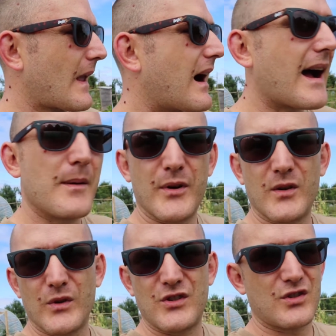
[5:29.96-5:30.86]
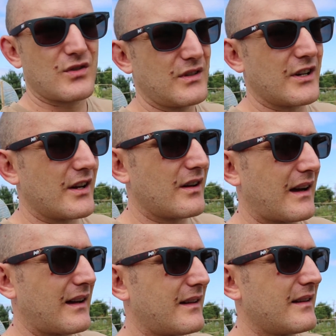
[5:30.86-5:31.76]
hybrid, which, you know,
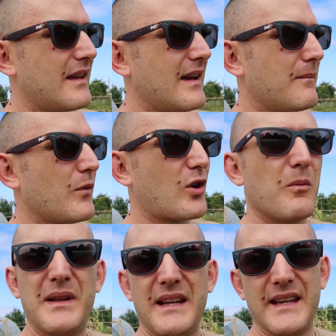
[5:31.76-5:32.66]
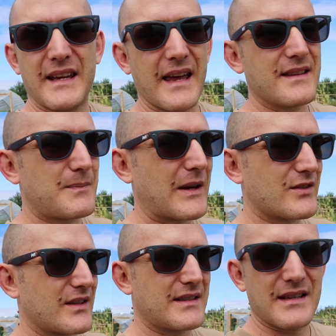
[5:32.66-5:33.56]
I'm not completely against
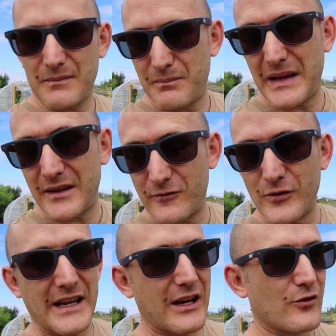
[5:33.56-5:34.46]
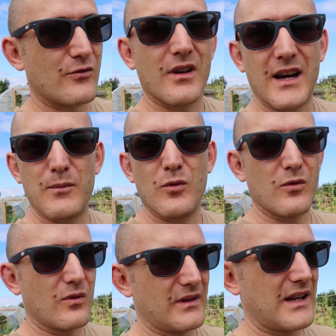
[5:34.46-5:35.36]
because it's been a really good,
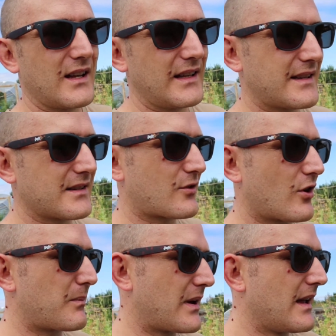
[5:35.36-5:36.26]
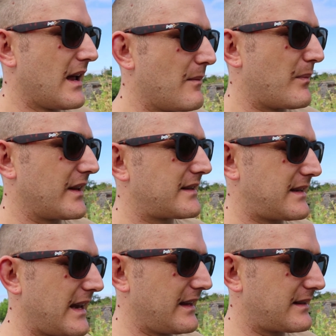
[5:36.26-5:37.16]
reliable lettuce crop. But
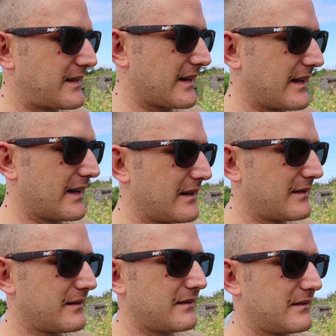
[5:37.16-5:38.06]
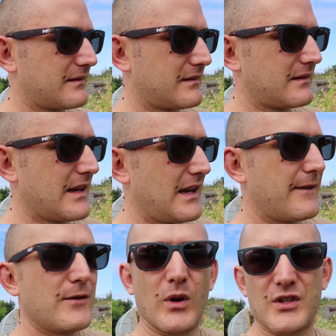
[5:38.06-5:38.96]
it's
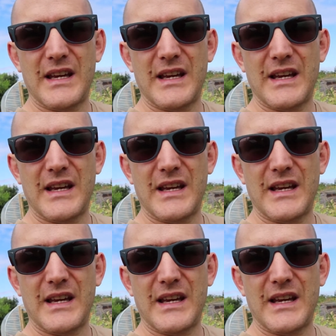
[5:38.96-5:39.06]
if you've